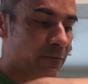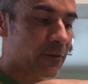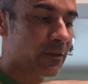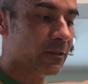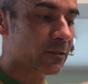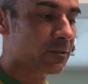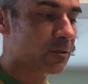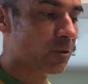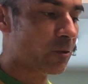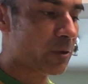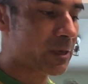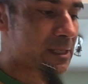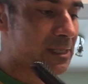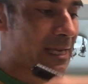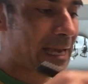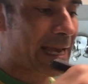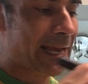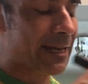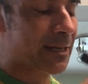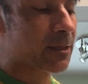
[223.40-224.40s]
fields always
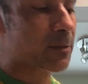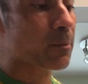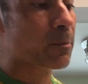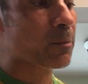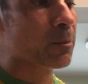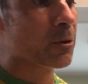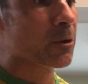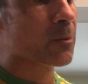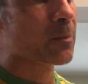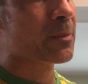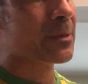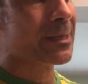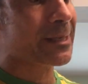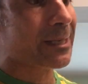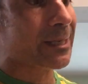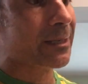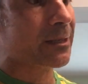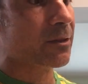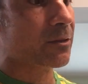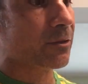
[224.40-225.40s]
act
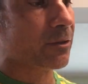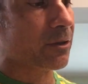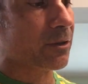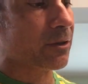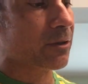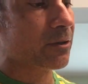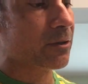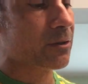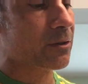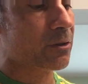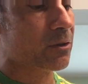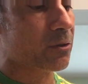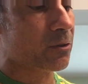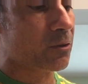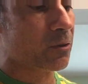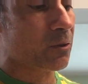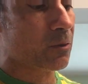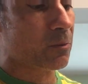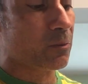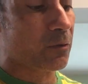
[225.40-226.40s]
perpendicular
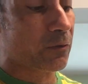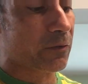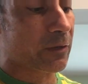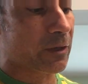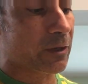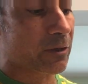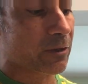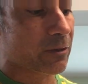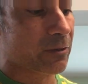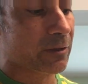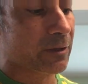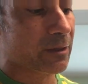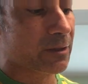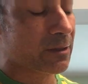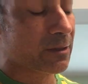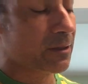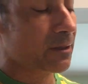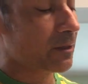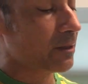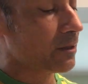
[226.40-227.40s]
to the moving current.
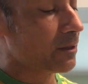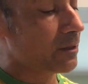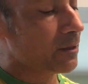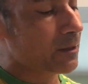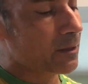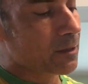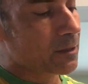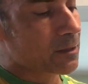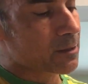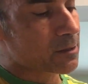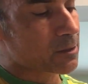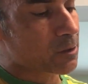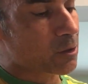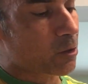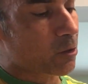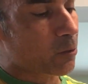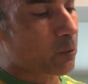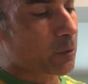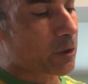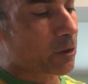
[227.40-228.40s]

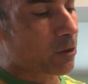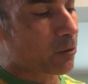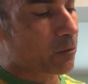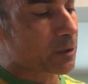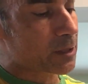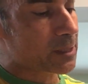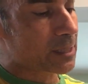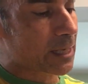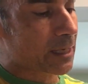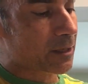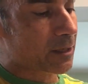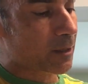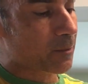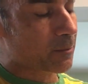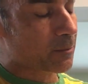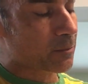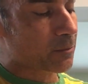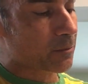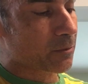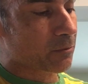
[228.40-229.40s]
So we always end
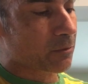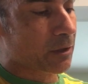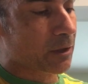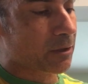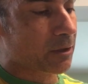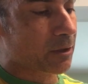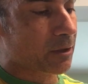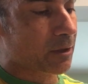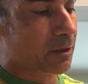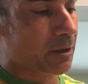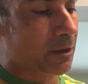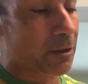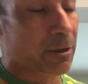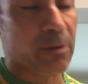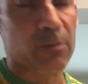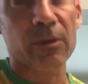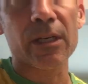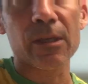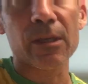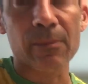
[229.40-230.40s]
up with a
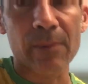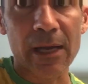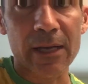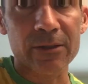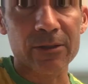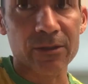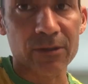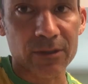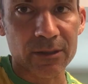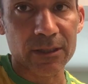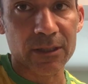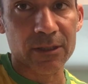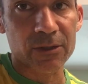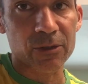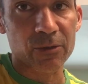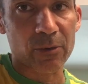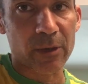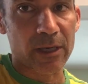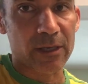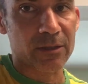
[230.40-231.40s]
three-dimensional
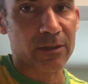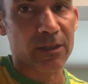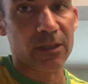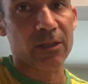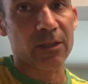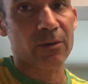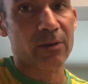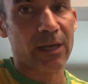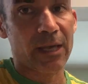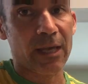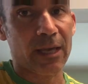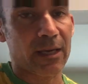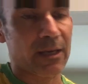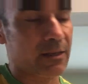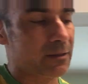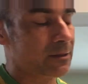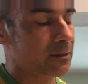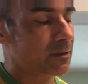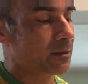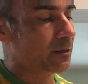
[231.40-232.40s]
situation. You can't
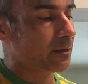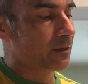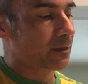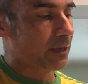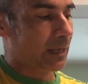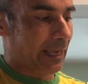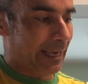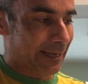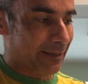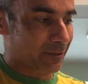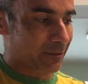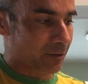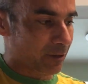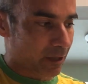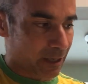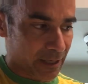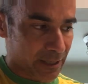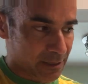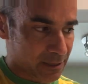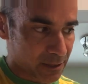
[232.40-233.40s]

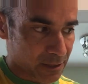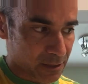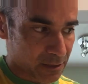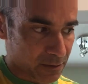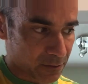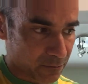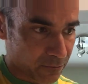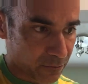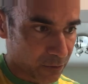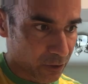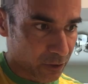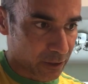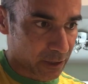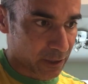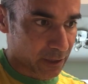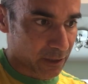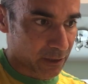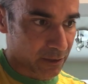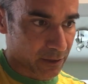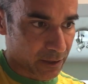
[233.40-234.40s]
analyze this
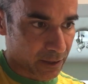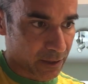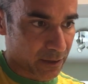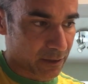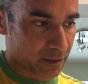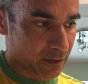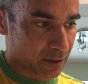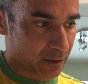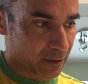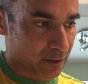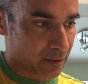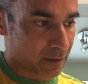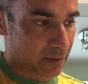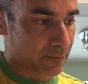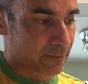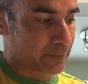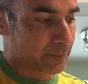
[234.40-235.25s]
fully in